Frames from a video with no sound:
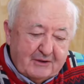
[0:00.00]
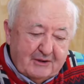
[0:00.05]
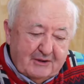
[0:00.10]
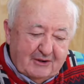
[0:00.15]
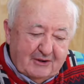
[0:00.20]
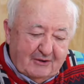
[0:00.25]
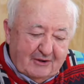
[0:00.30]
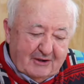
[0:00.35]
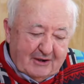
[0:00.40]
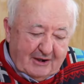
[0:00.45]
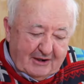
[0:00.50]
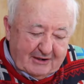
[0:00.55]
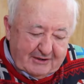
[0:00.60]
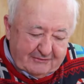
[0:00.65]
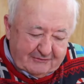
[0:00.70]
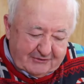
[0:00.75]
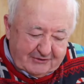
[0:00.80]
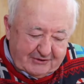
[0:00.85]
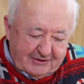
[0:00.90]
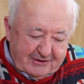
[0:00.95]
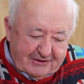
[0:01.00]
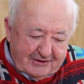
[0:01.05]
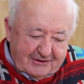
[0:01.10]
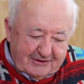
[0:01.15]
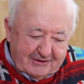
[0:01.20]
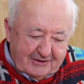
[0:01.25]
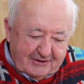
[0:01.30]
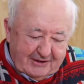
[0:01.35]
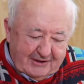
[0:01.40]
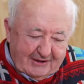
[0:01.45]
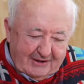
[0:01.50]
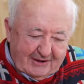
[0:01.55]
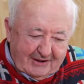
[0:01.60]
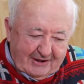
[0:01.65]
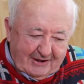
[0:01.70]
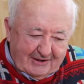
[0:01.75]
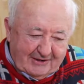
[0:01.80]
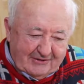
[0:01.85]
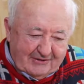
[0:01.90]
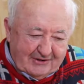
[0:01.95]
Now, I have seen,
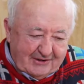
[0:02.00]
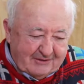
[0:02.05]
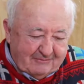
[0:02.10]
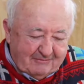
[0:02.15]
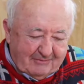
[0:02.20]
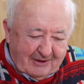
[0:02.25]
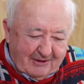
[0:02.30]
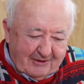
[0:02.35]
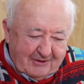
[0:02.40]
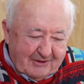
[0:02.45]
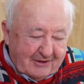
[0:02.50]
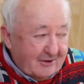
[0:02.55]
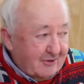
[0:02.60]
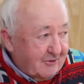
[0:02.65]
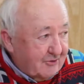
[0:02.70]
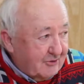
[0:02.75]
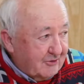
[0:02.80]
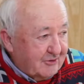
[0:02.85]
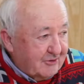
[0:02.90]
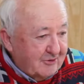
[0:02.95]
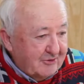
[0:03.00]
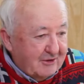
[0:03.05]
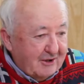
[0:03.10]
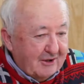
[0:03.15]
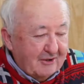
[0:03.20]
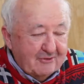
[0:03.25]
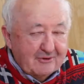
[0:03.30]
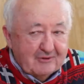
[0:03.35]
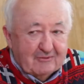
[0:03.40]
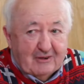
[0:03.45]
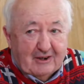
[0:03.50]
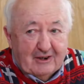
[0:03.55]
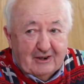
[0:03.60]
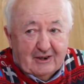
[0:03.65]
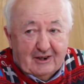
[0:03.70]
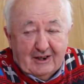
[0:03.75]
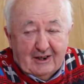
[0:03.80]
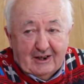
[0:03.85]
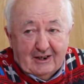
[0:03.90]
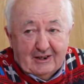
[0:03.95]
and I think Barry alluded to it there as well.
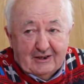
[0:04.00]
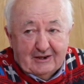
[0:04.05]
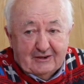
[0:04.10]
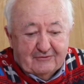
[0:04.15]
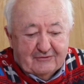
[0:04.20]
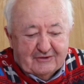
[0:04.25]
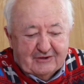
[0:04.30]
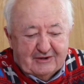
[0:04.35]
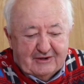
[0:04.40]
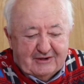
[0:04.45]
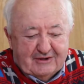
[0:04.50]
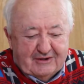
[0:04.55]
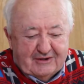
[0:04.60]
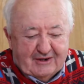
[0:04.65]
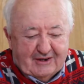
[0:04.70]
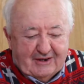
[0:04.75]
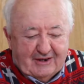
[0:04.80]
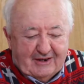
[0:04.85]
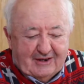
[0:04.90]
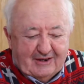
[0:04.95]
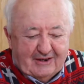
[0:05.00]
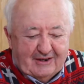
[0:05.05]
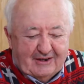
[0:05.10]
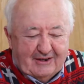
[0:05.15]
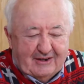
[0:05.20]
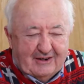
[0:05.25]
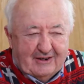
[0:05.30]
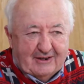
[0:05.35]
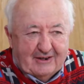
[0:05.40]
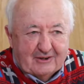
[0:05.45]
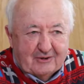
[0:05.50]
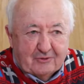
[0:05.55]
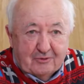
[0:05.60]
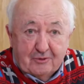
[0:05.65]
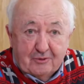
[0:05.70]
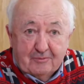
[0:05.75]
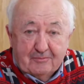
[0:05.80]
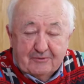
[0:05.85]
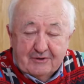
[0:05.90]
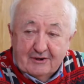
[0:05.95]
I have seen
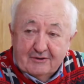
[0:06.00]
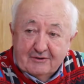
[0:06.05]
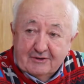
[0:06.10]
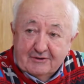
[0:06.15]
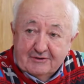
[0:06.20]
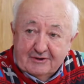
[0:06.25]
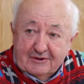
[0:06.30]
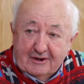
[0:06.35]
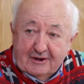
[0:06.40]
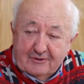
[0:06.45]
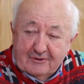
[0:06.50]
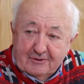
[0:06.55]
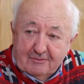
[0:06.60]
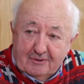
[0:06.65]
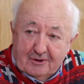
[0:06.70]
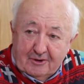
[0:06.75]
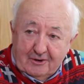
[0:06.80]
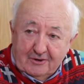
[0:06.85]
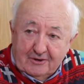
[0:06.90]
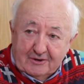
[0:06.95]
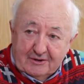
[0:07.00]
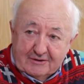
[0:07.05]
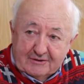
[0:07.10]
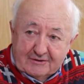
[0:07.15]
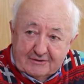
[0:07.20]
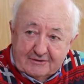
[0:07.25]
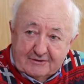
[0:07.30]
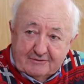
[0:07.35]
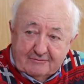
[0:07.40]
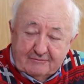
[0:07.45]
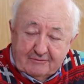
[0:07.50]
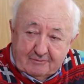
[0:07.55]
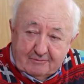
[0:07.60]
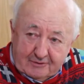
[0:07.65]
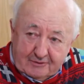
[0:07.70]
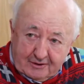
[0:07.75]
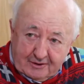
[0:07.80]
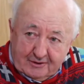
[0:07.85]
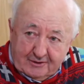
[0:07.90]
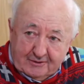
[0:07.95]
groups out on Saturday mornings from
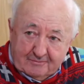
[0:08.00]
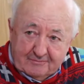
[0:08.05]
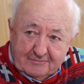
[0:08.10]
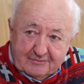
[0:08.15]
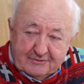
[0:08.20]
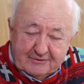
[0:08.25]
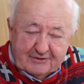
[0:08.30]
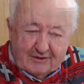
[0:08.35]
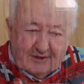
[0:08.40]
clubs